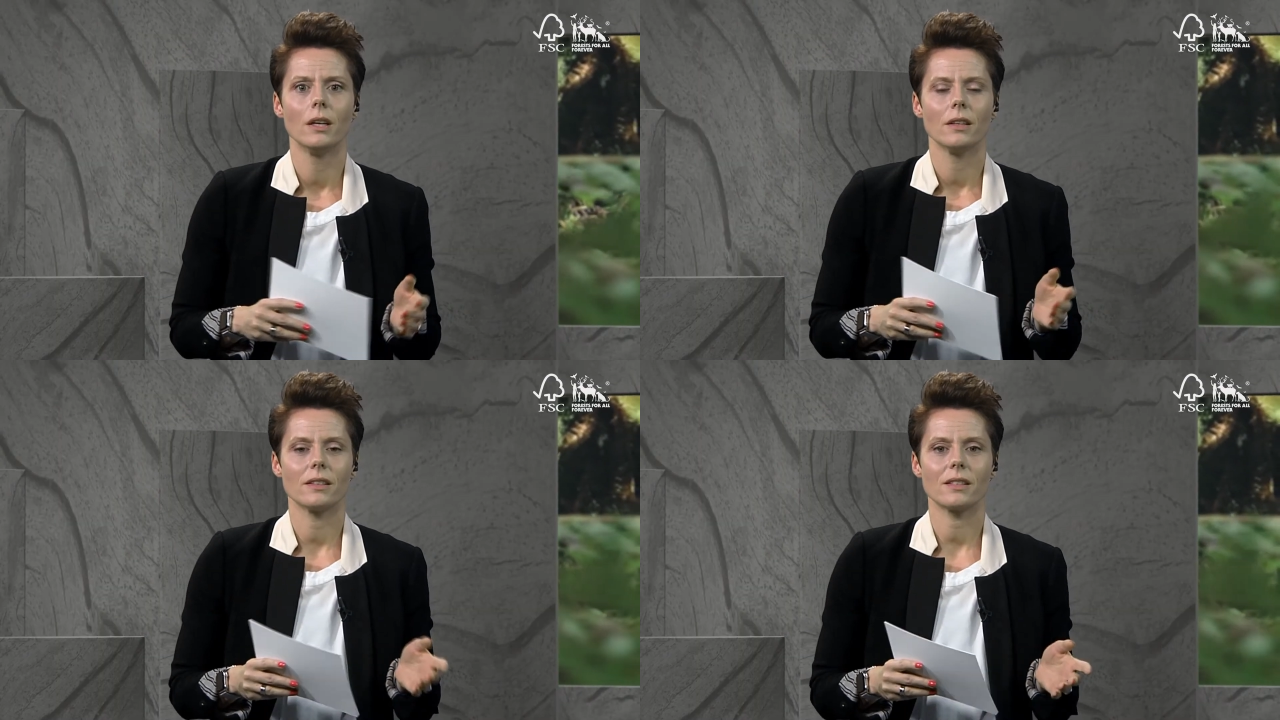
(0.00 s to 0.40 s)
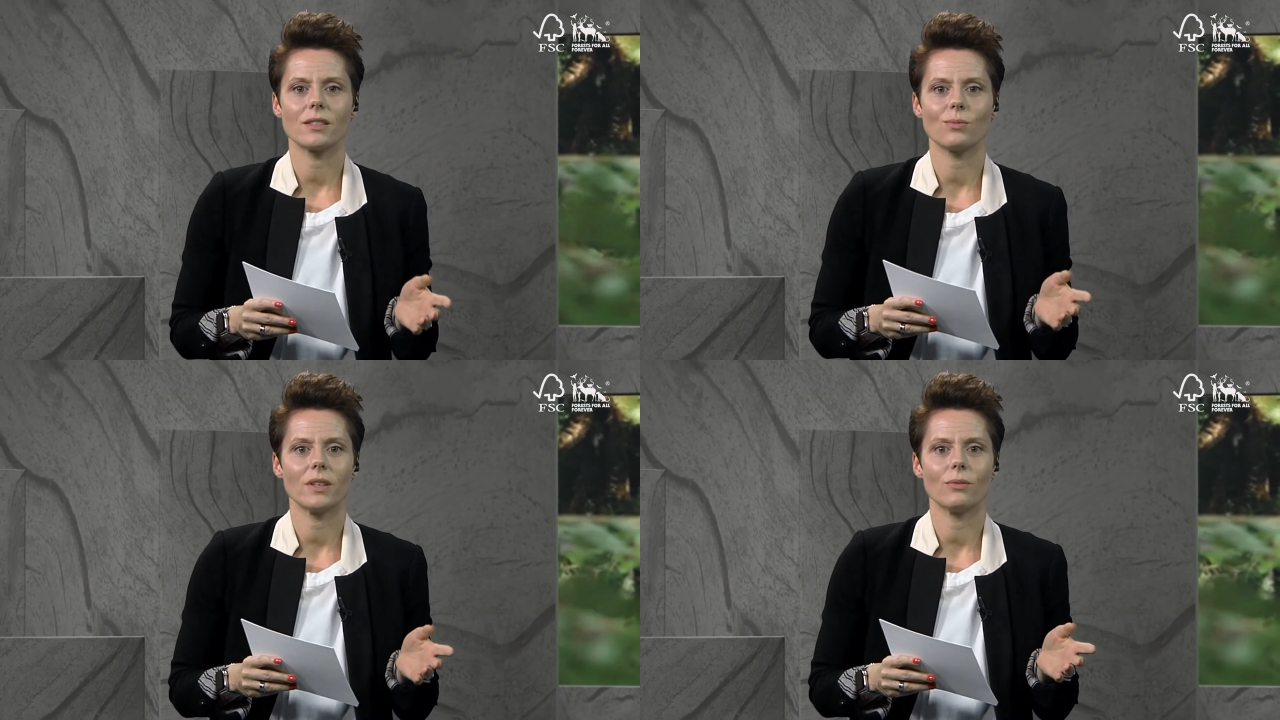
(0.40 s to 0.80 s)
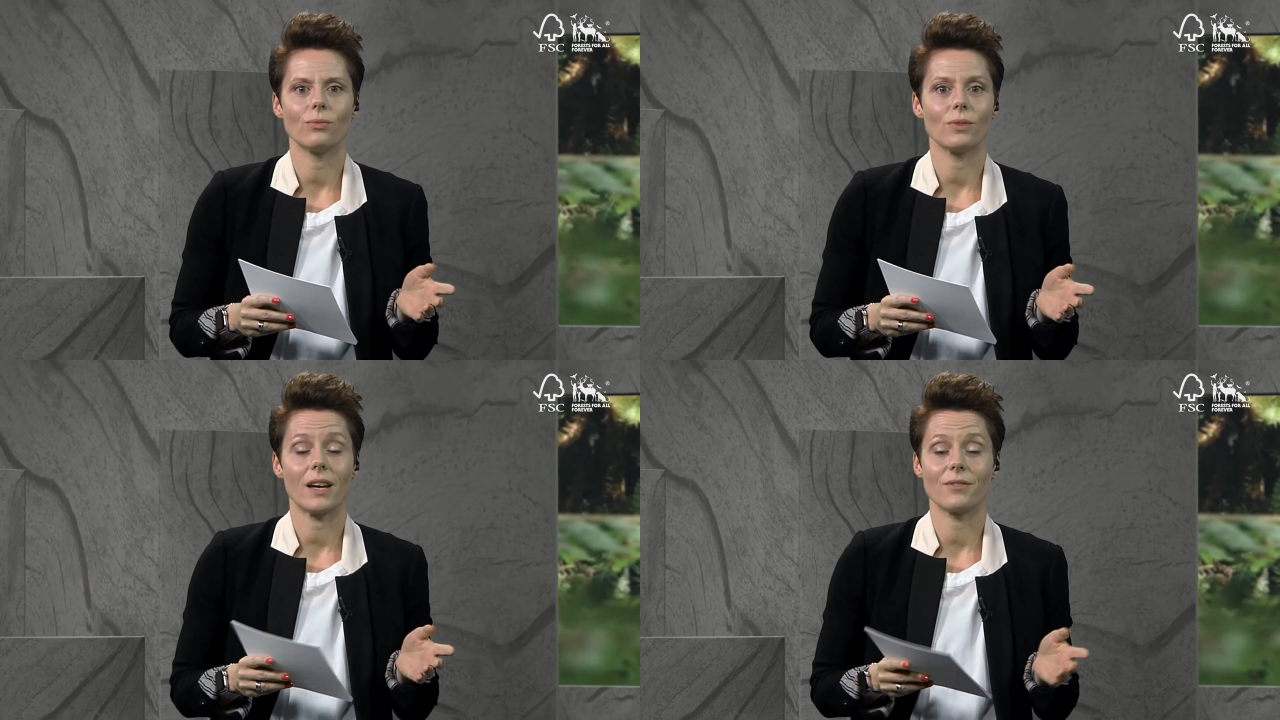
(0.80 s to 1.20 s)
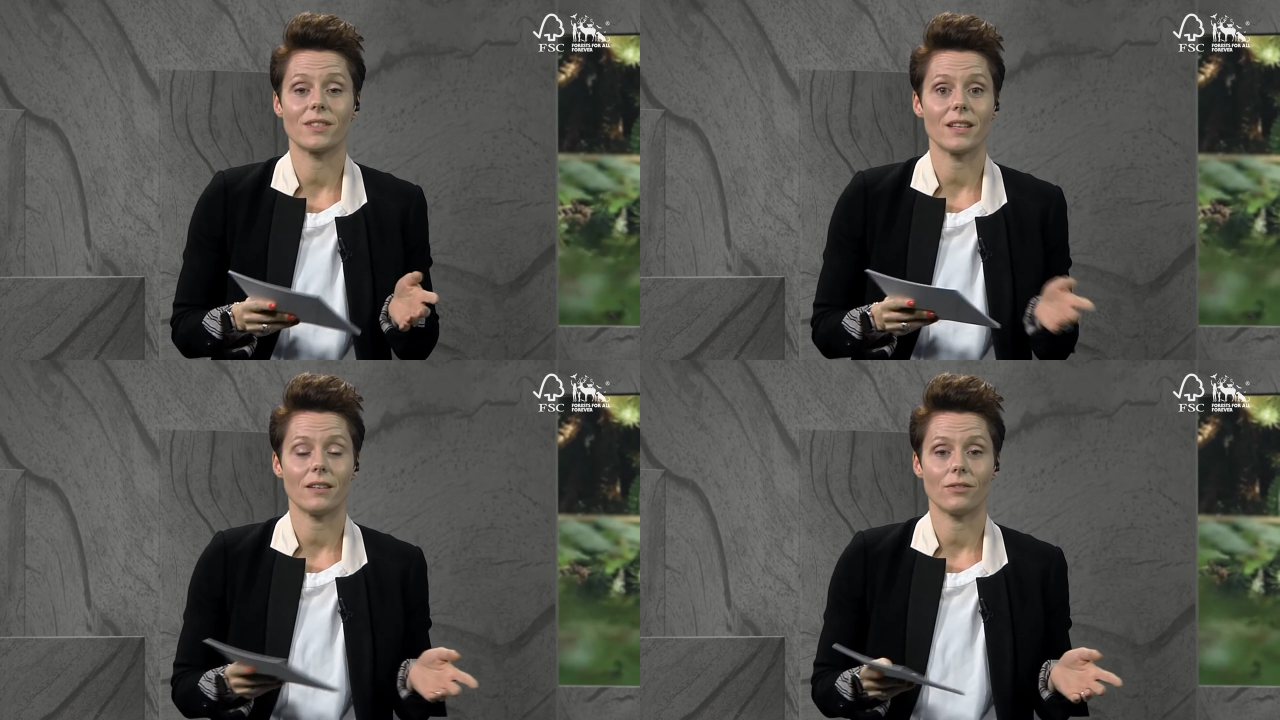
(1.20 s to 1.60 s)
This is what I've
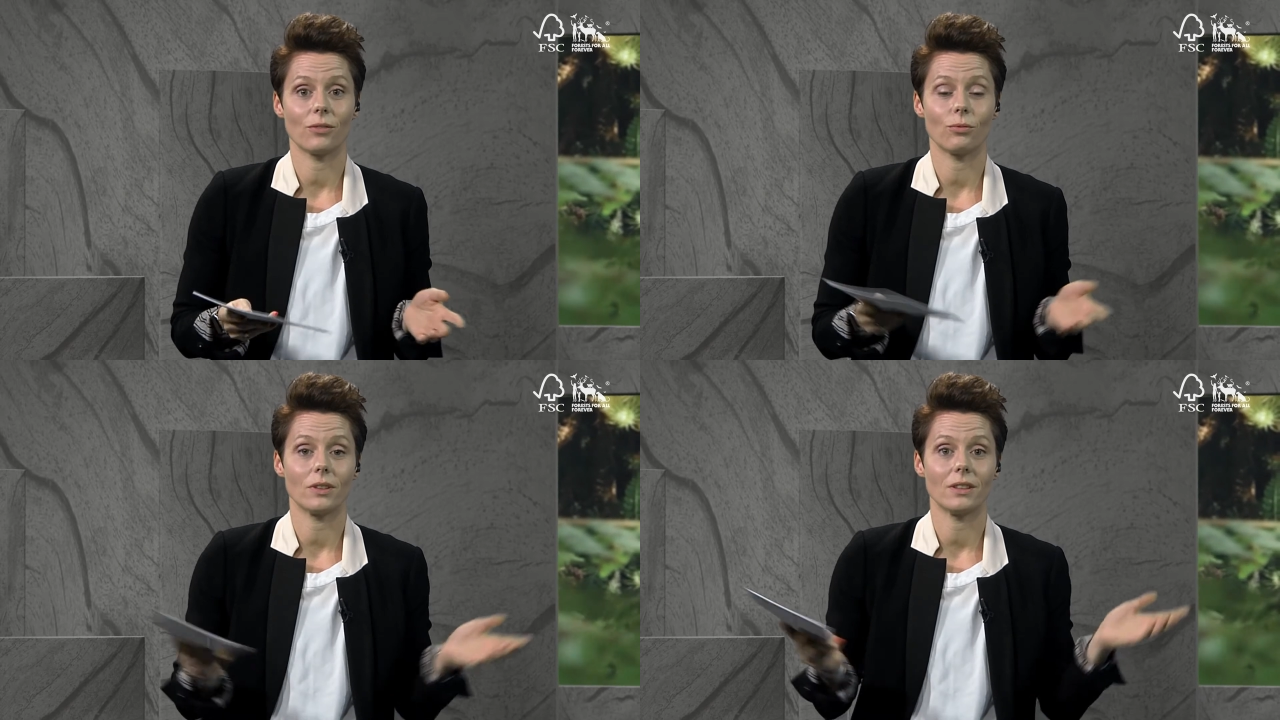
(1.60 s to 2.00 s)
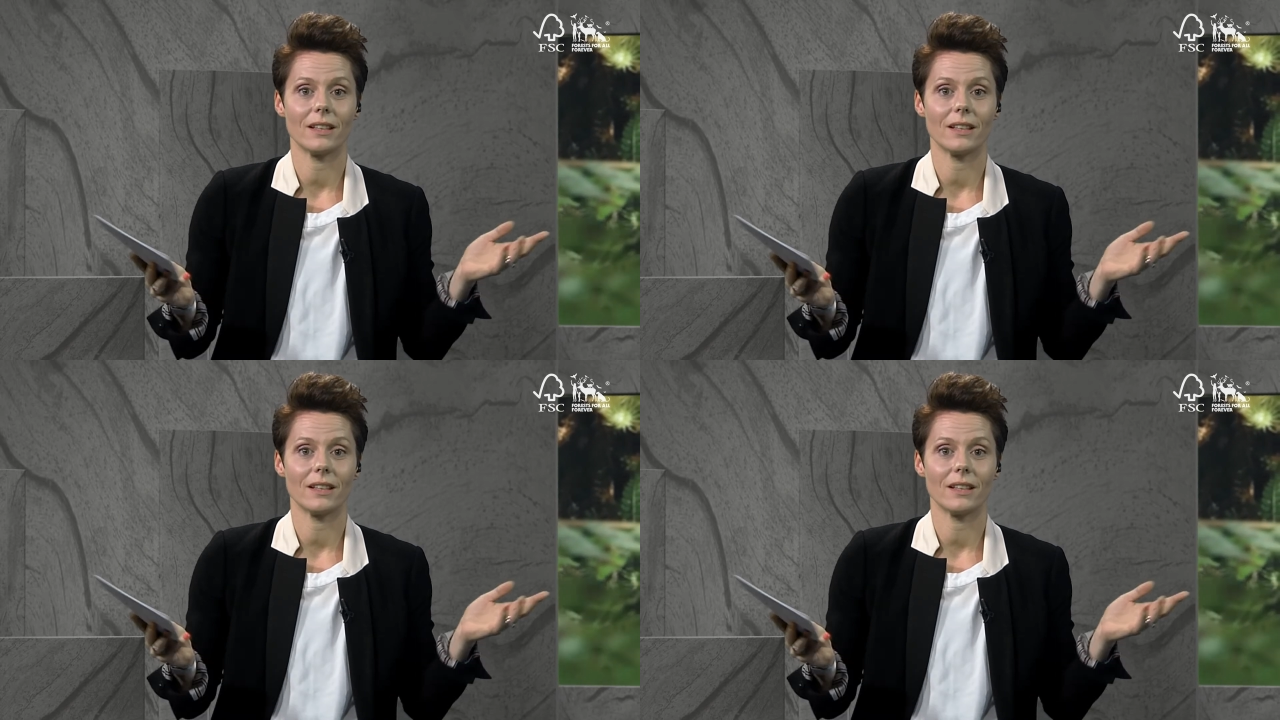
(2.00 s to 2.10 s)
said, well,